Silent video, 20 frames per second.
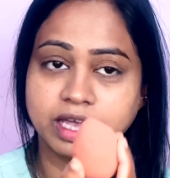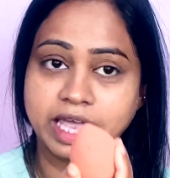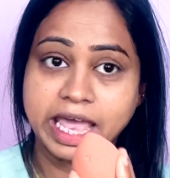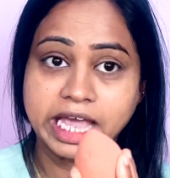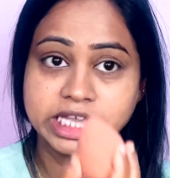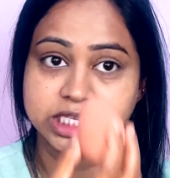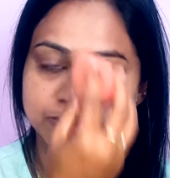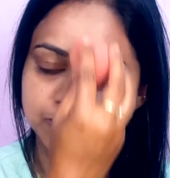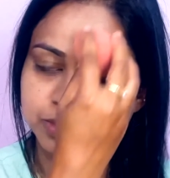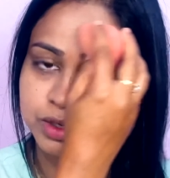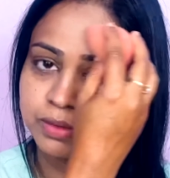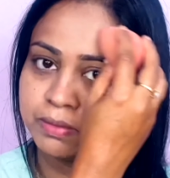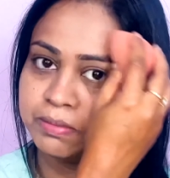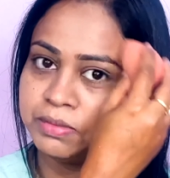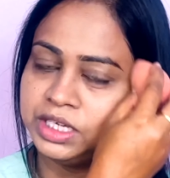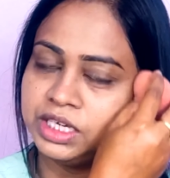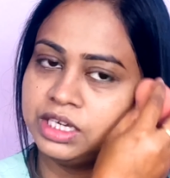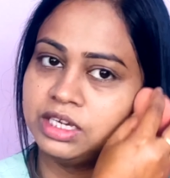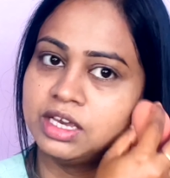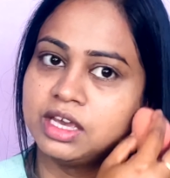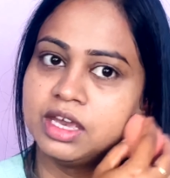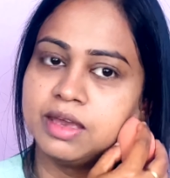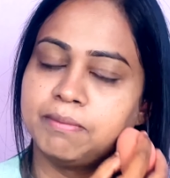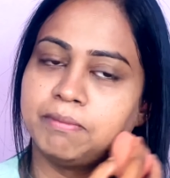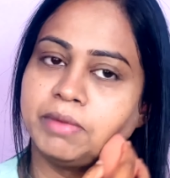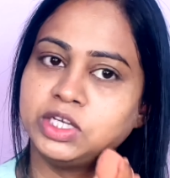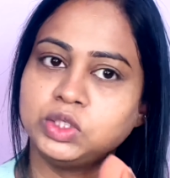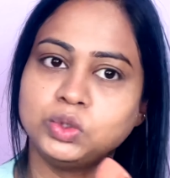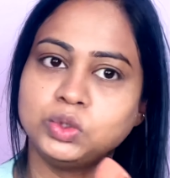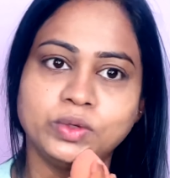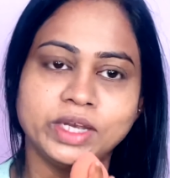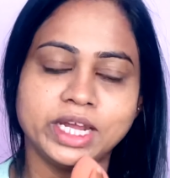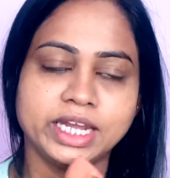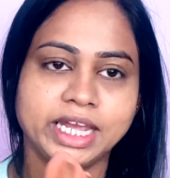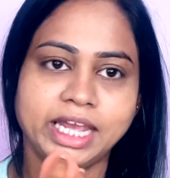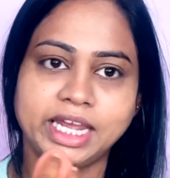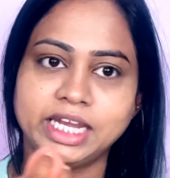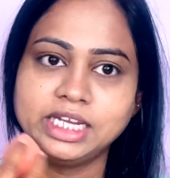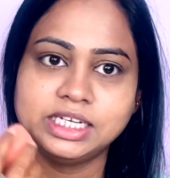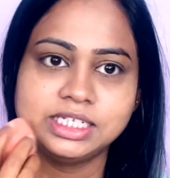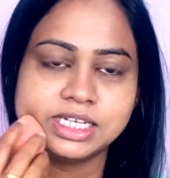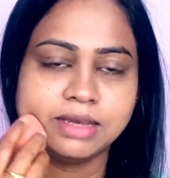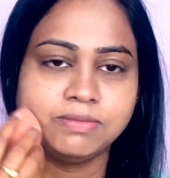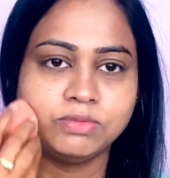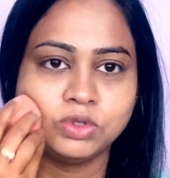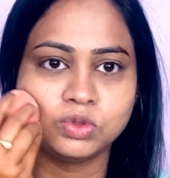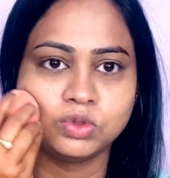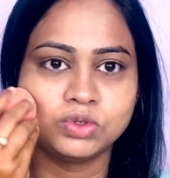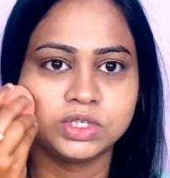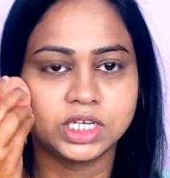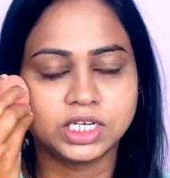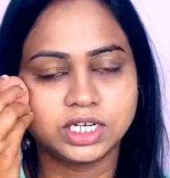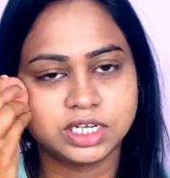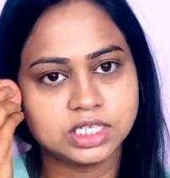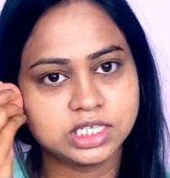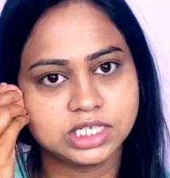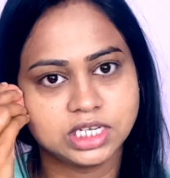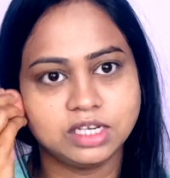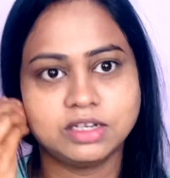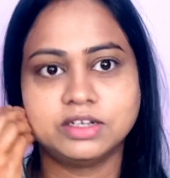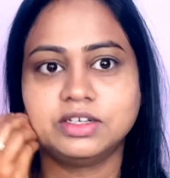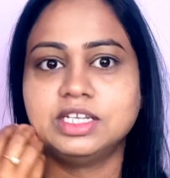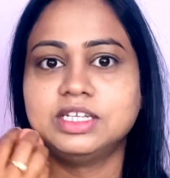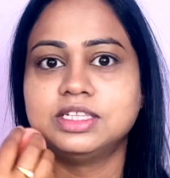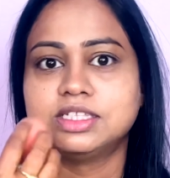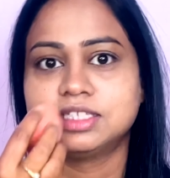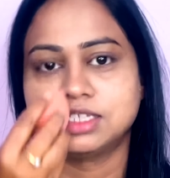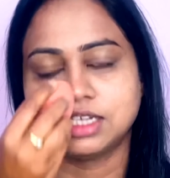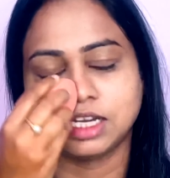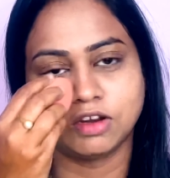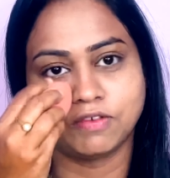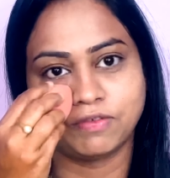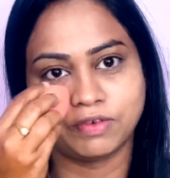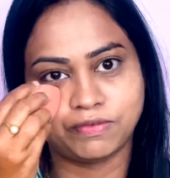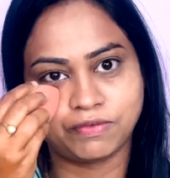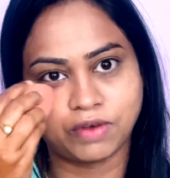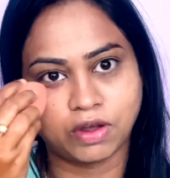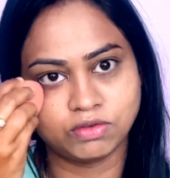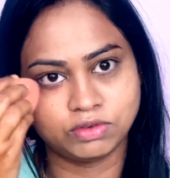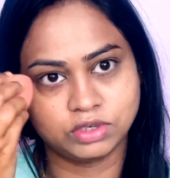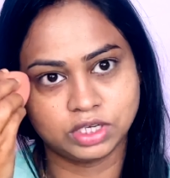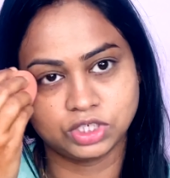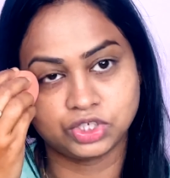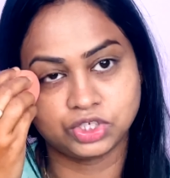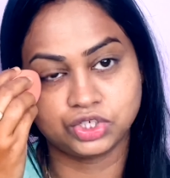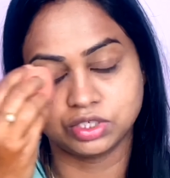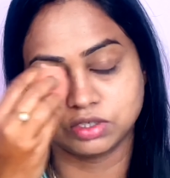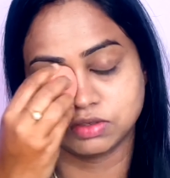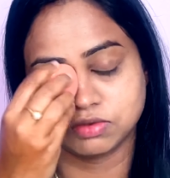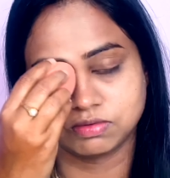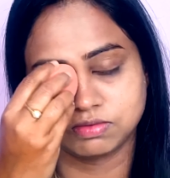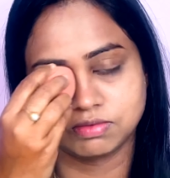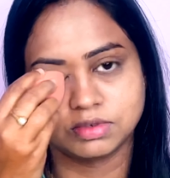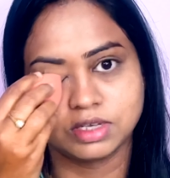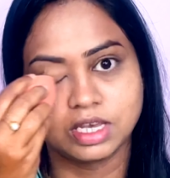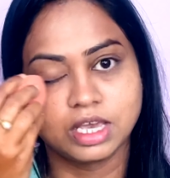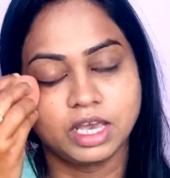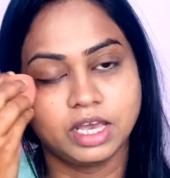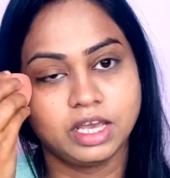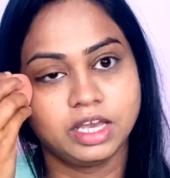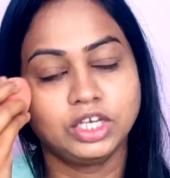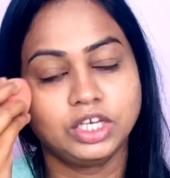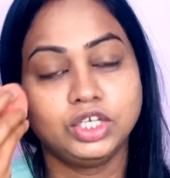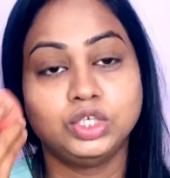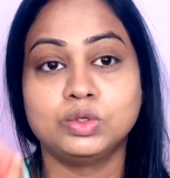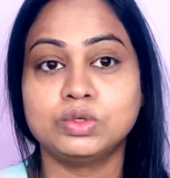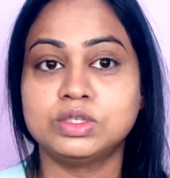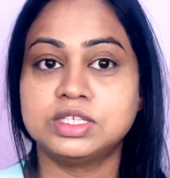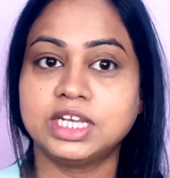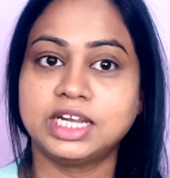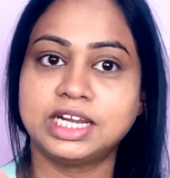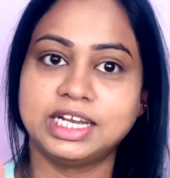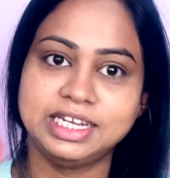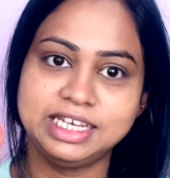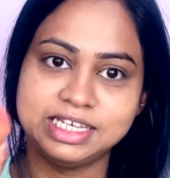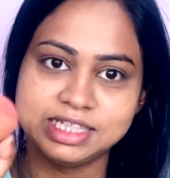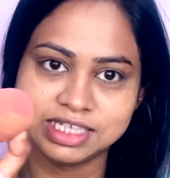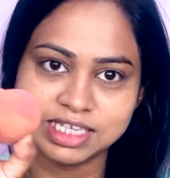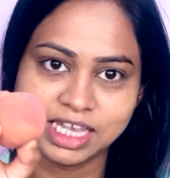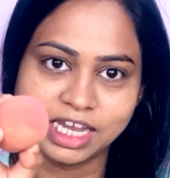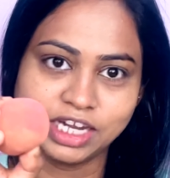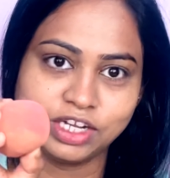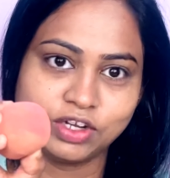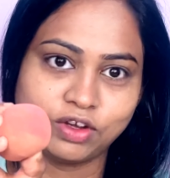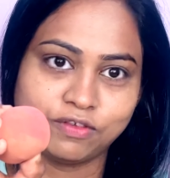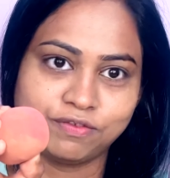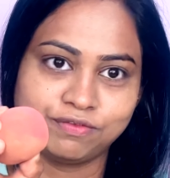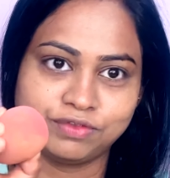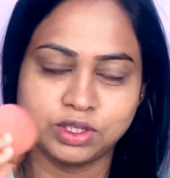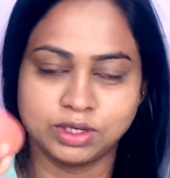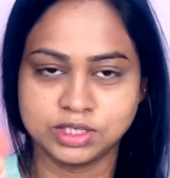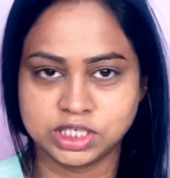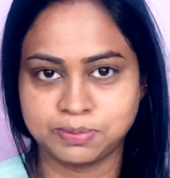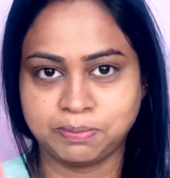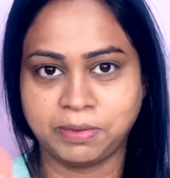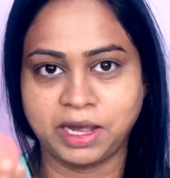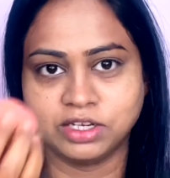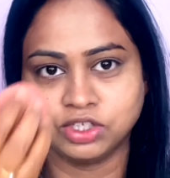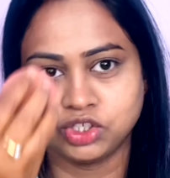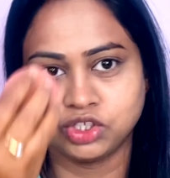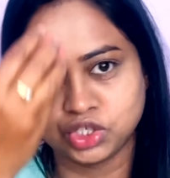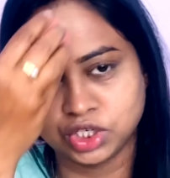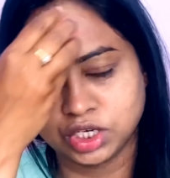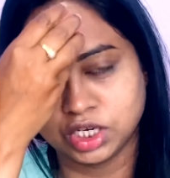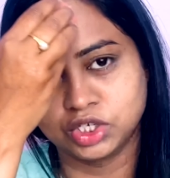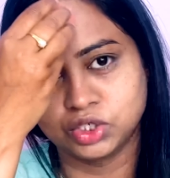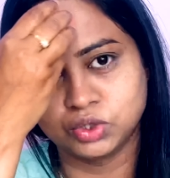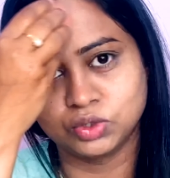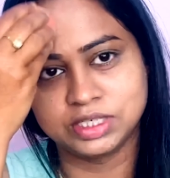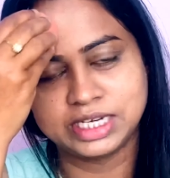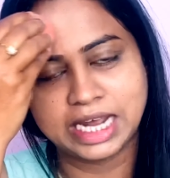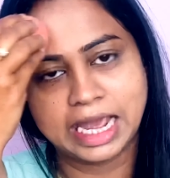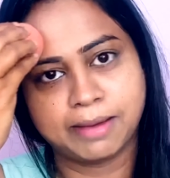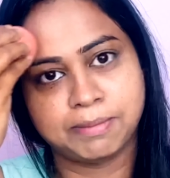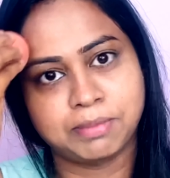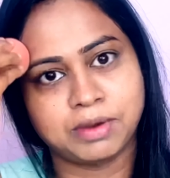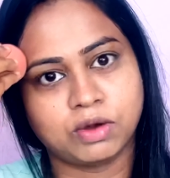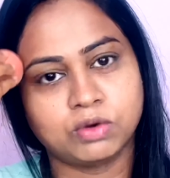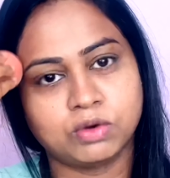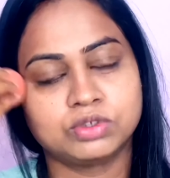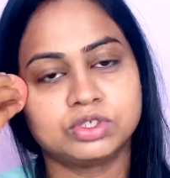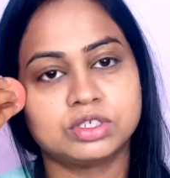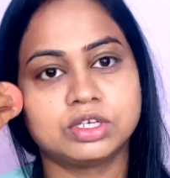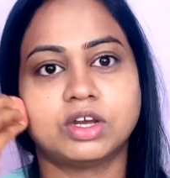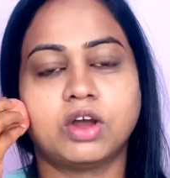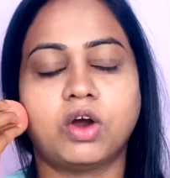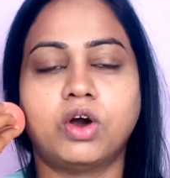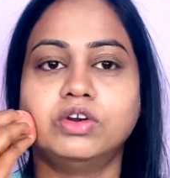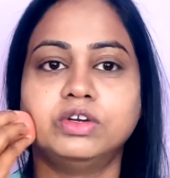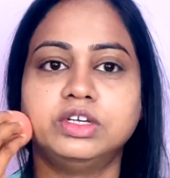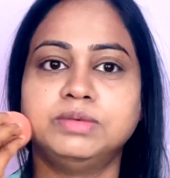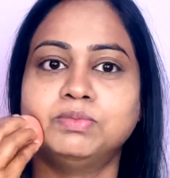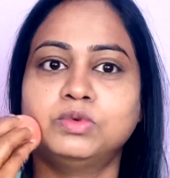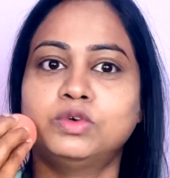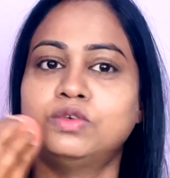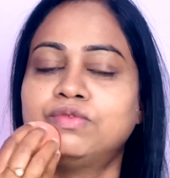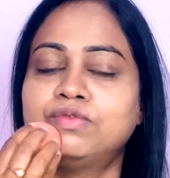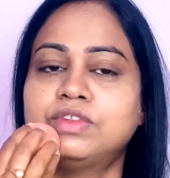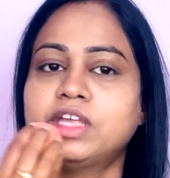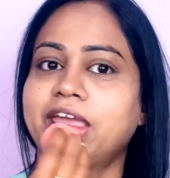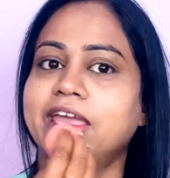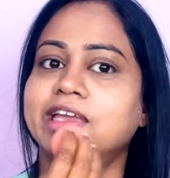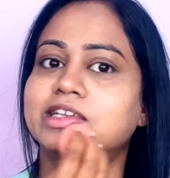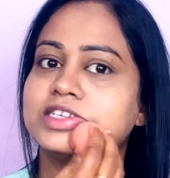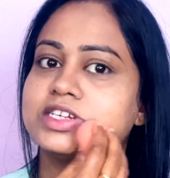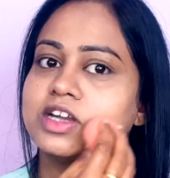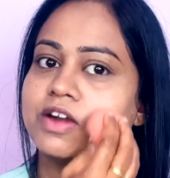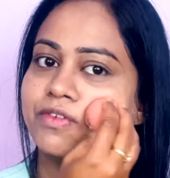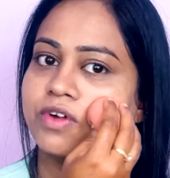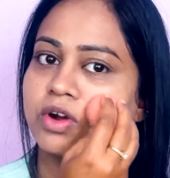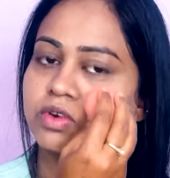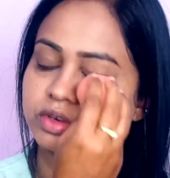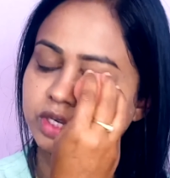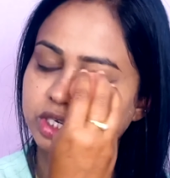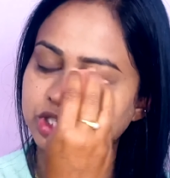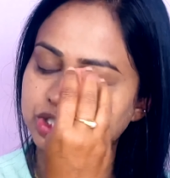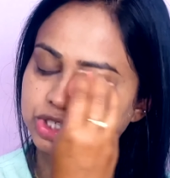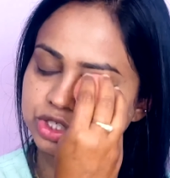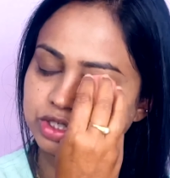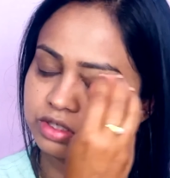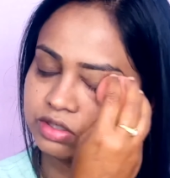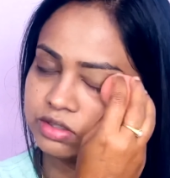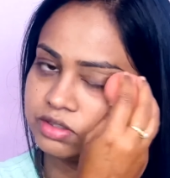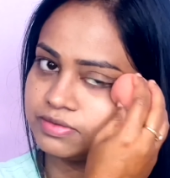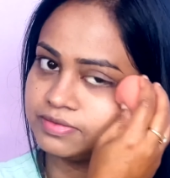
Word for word: as per me but you can anytime use a concealer instead of a foundation. Use the clean side of the sponge to dab out or remove the extra foundation.